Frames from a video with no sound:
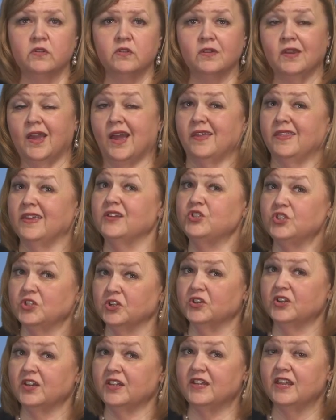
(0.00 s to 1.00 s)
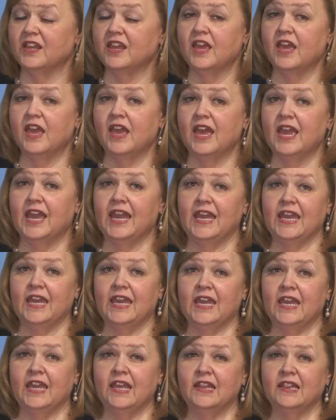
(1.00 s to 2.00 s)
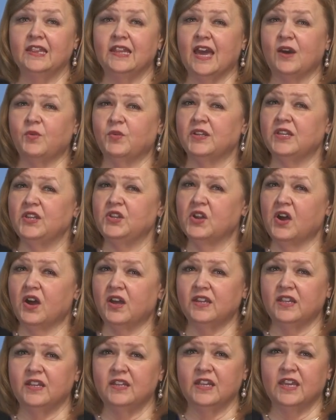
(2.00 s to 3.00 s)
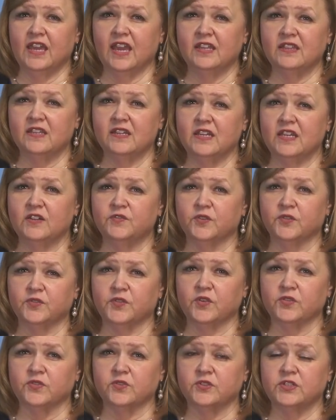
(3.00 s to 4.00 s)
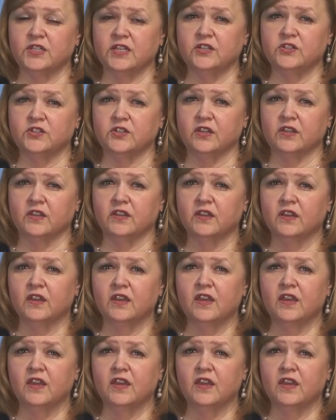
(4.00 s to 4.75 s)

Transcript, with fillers: Yeah, they should. And that would not indicate the need for further teaching